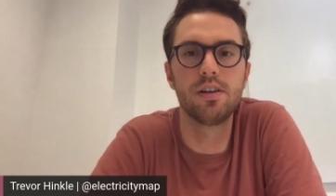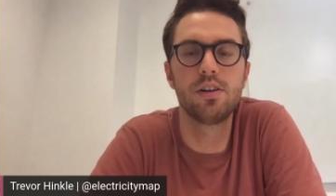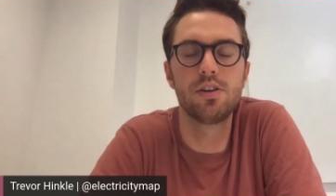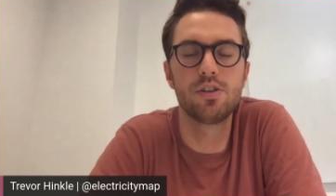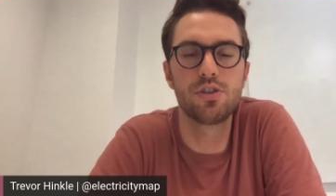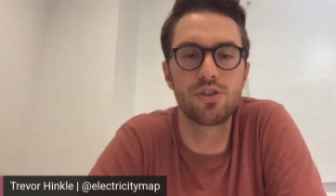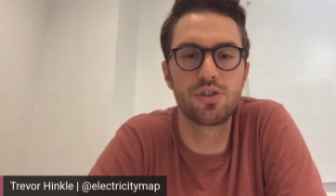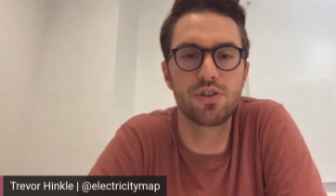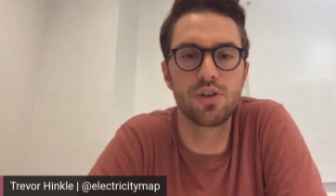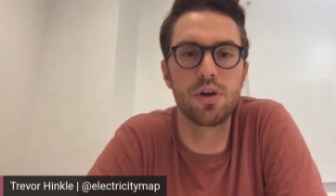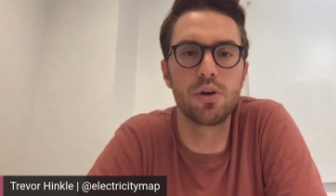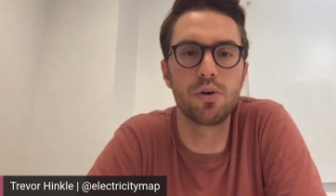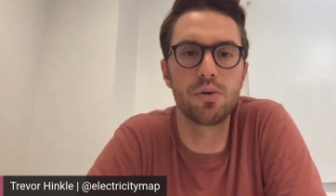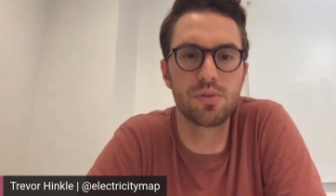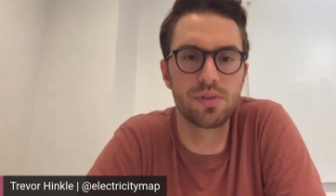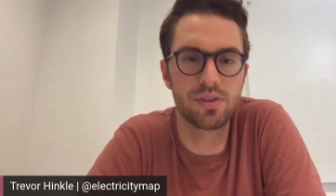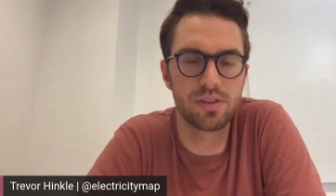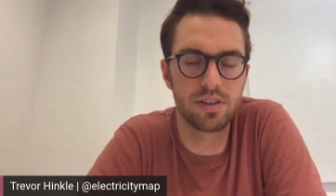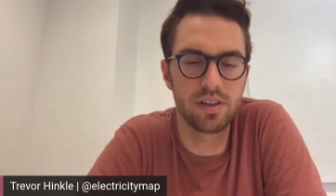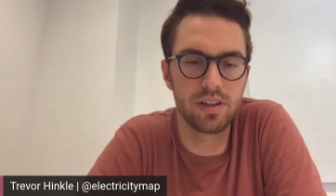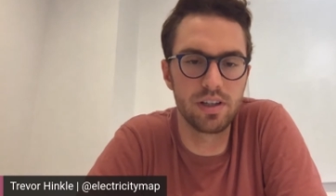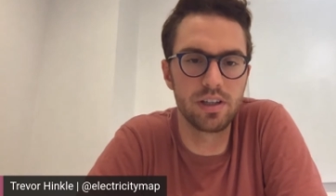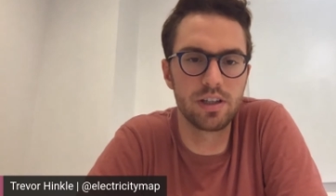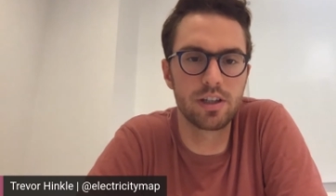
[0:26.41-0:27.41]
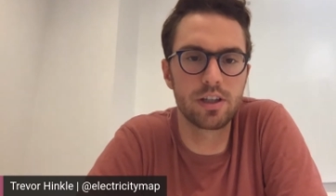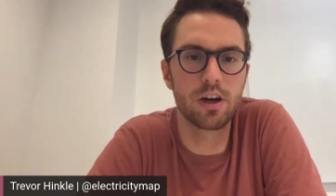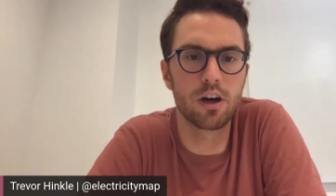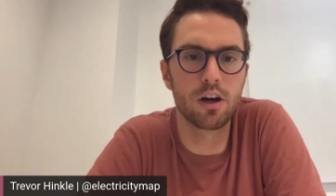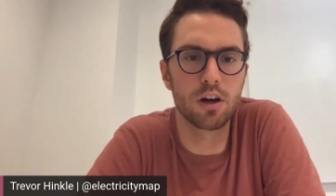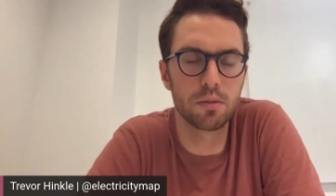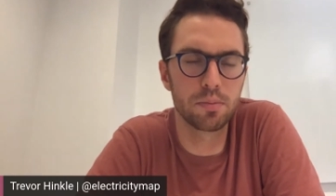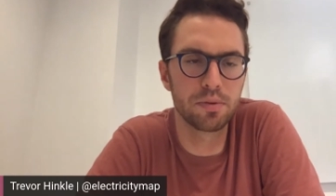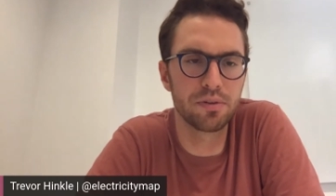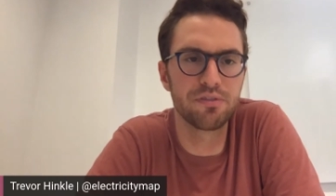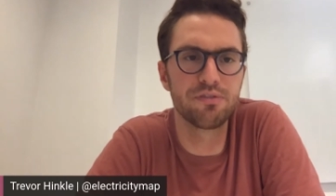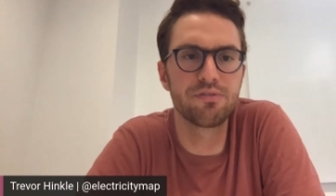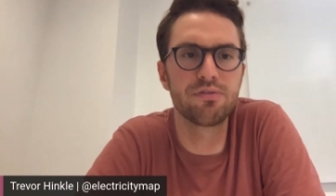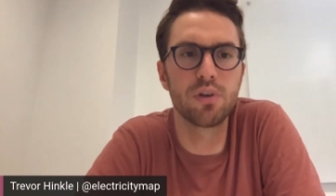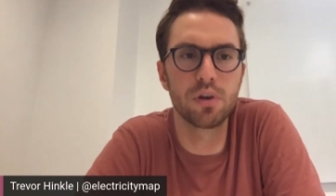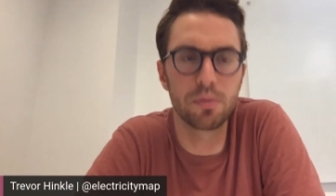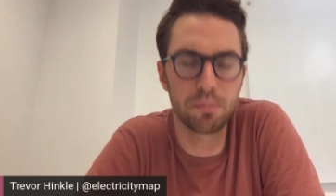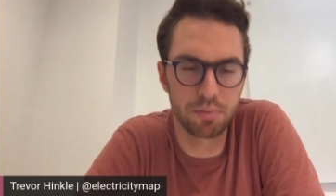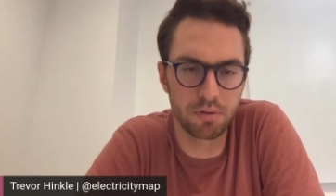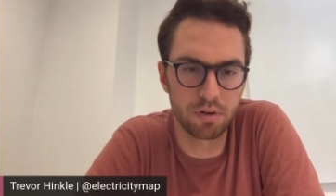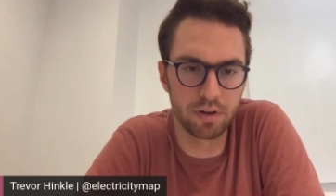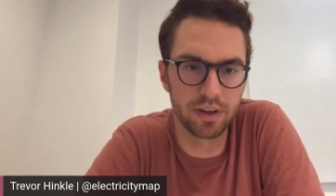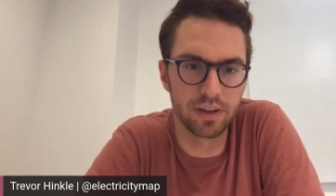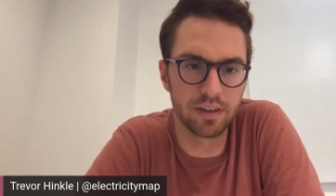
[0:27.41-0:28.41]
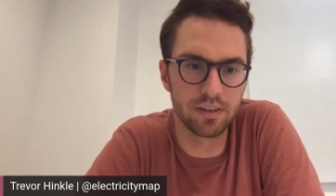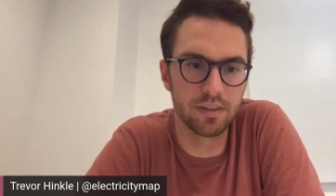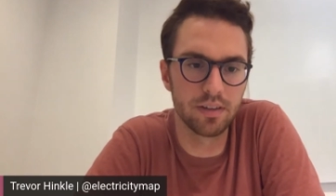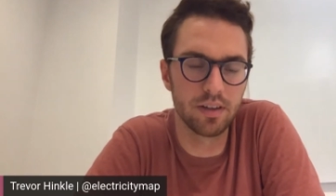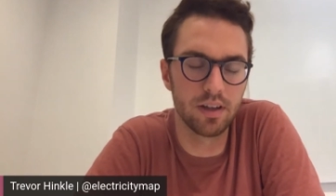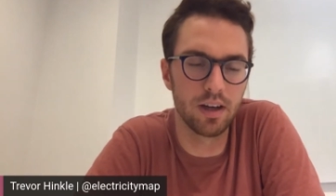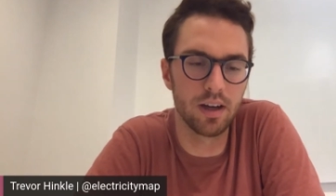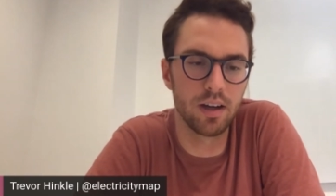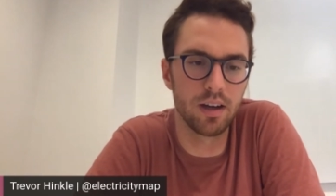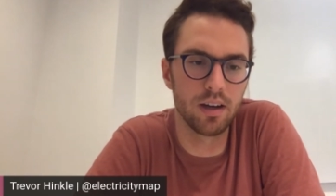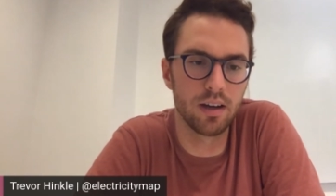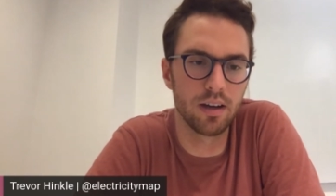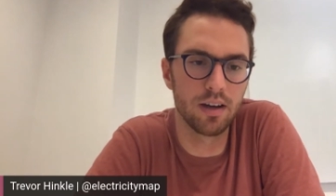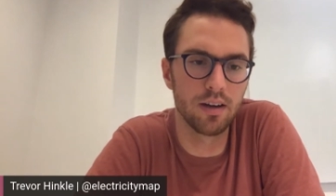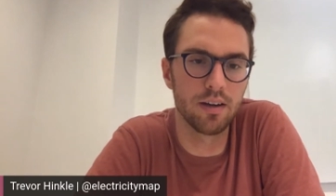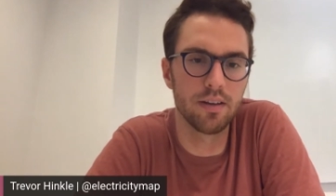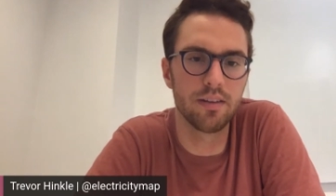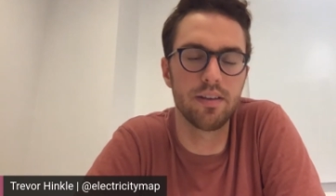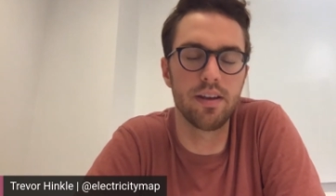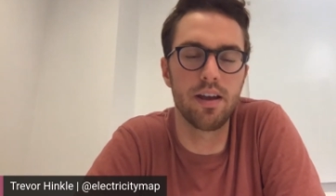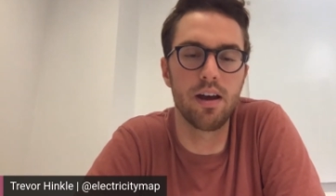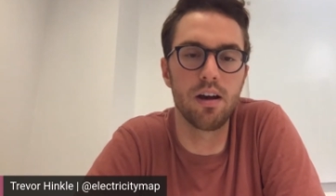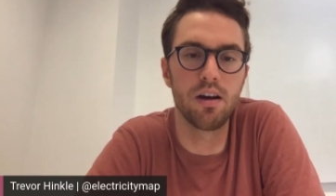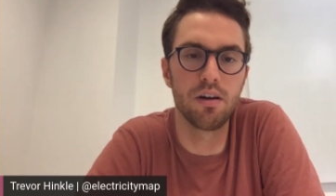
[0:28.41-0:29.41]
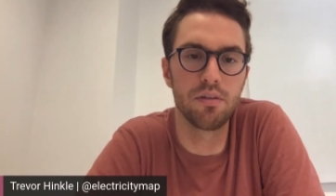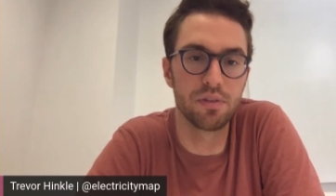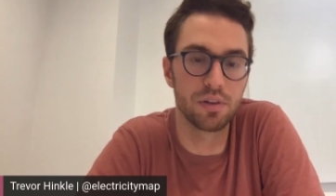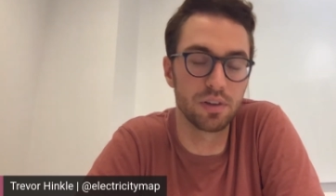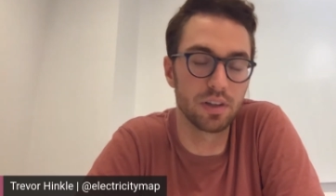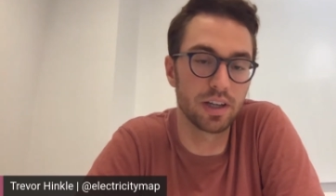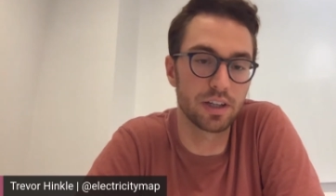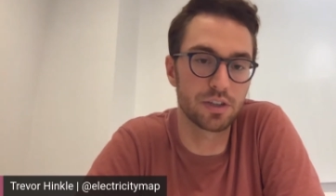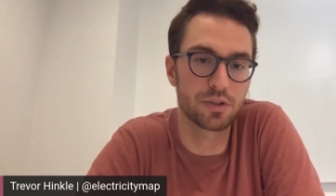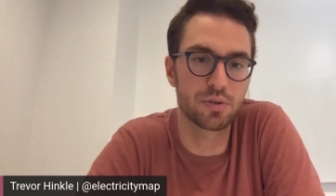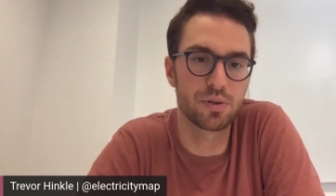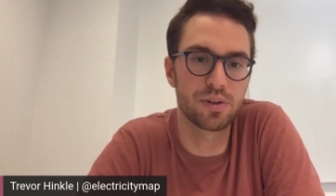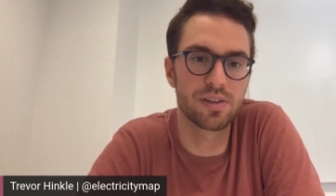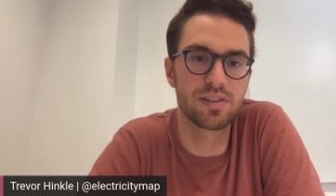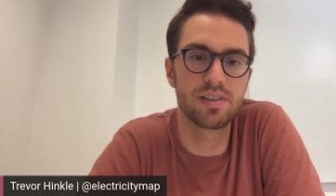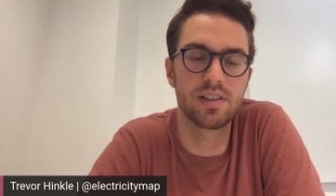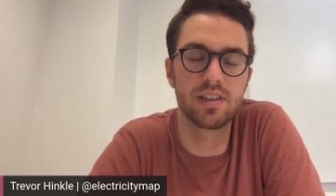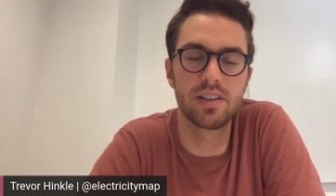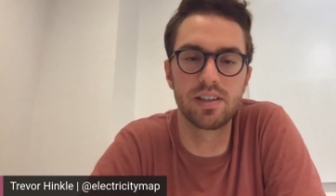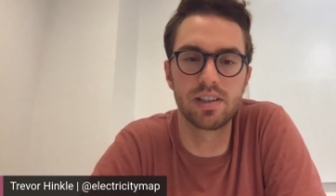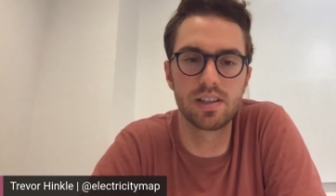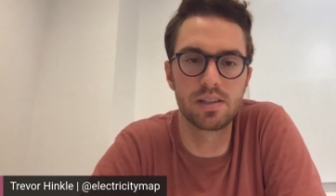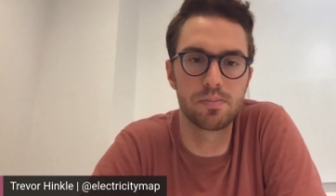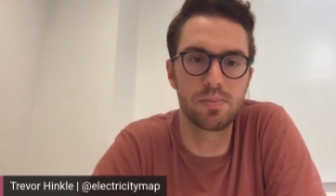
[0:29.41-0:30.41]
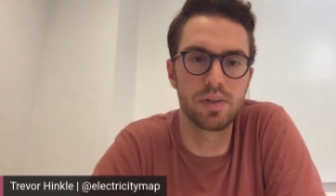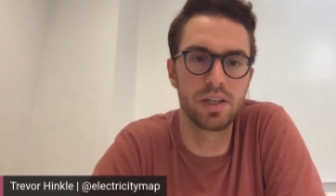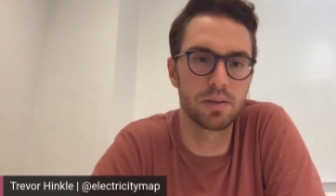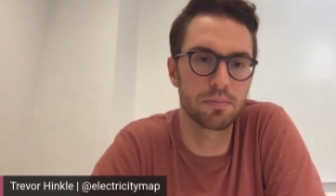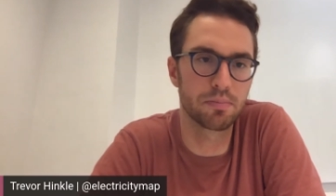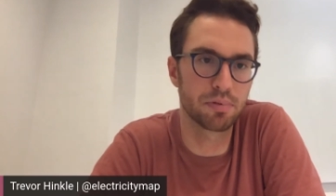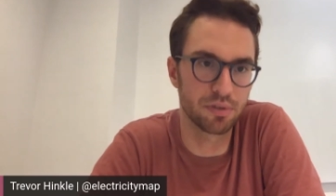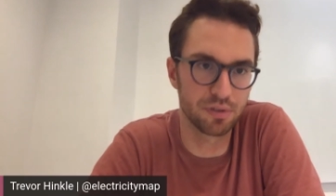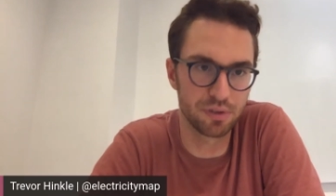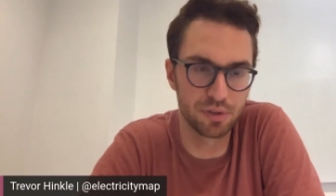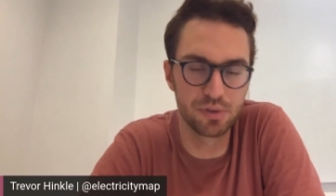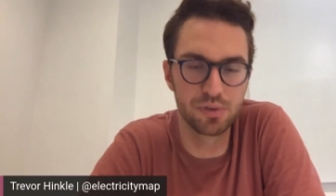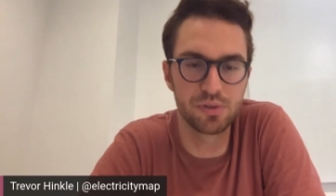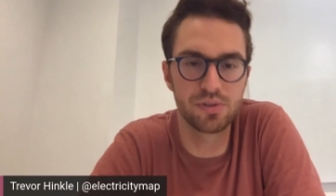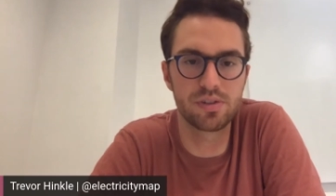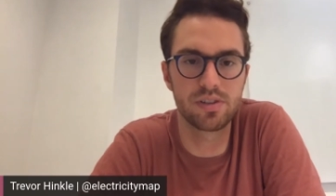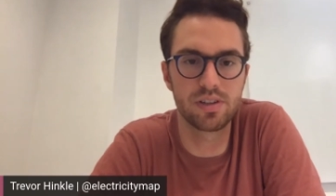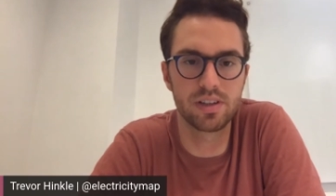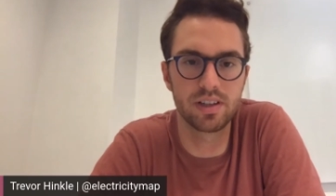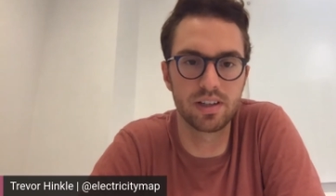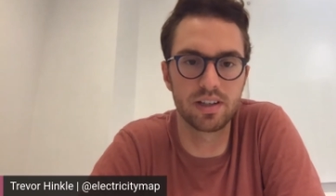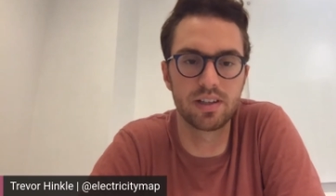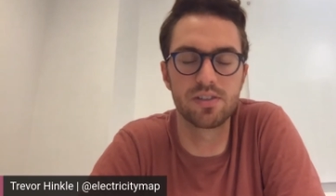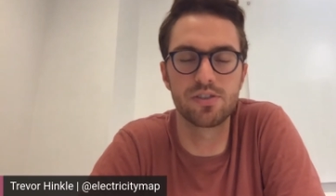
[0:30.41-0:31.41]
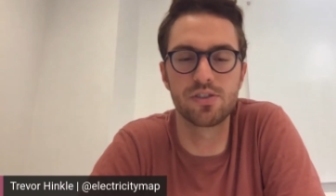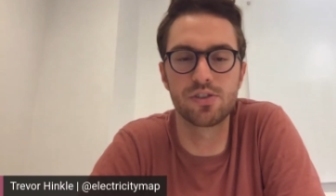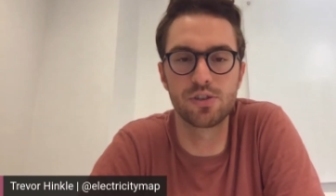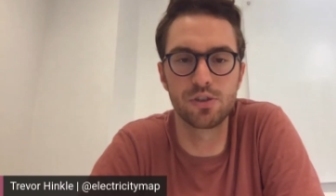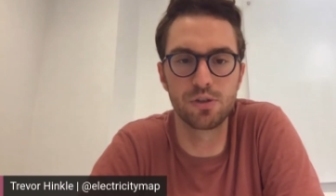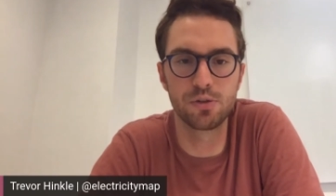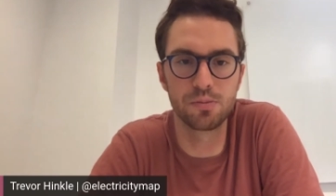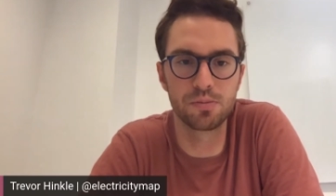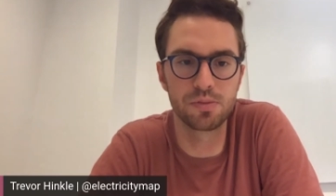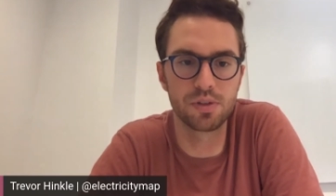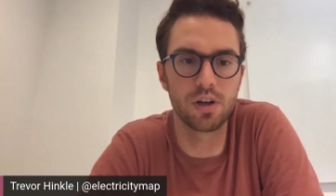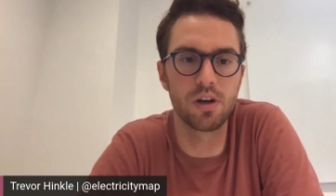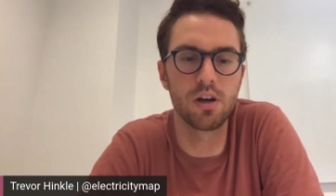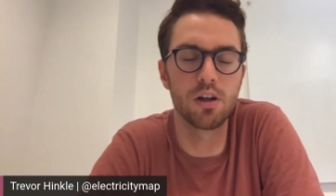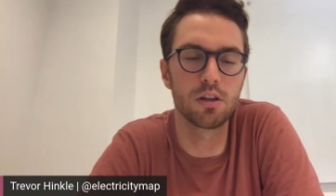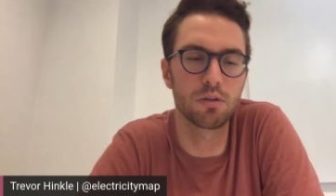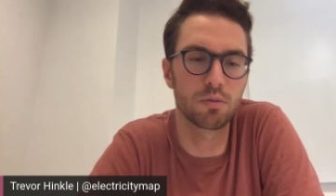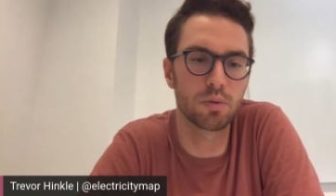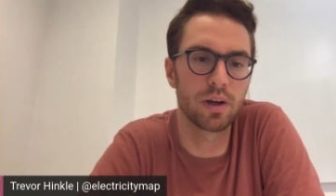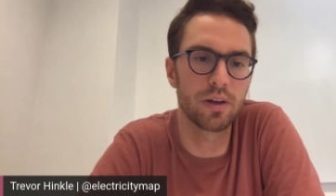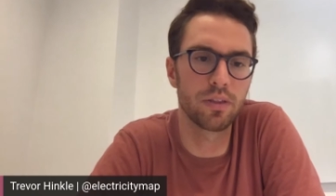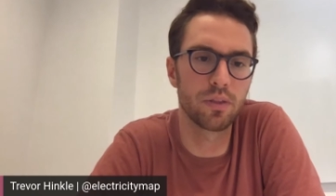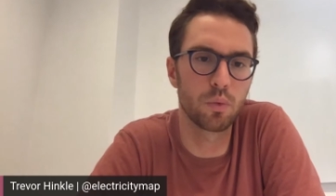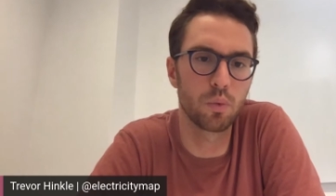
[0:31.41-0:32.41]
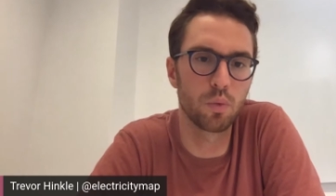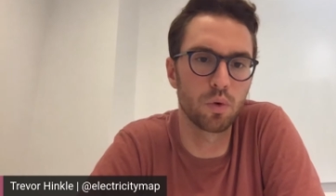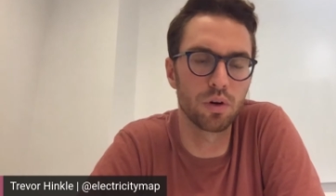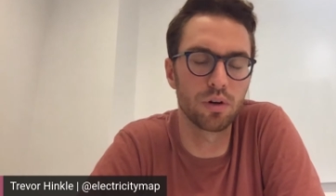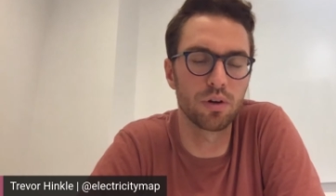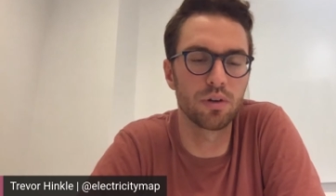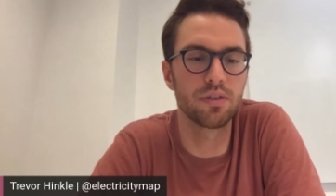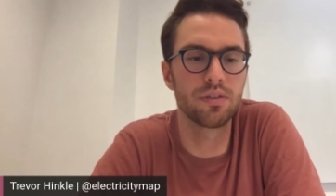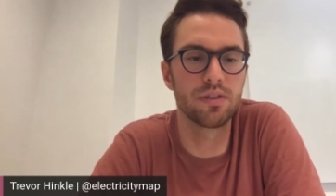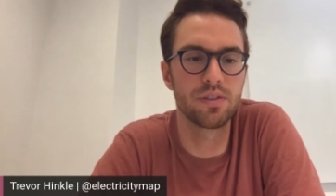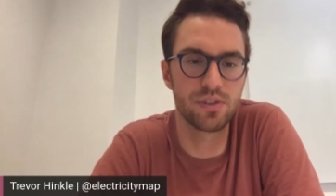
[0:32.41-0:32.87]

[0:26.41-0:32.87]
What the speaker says: shows the carbon footprint of electricity that's being produced and consumed all around the world.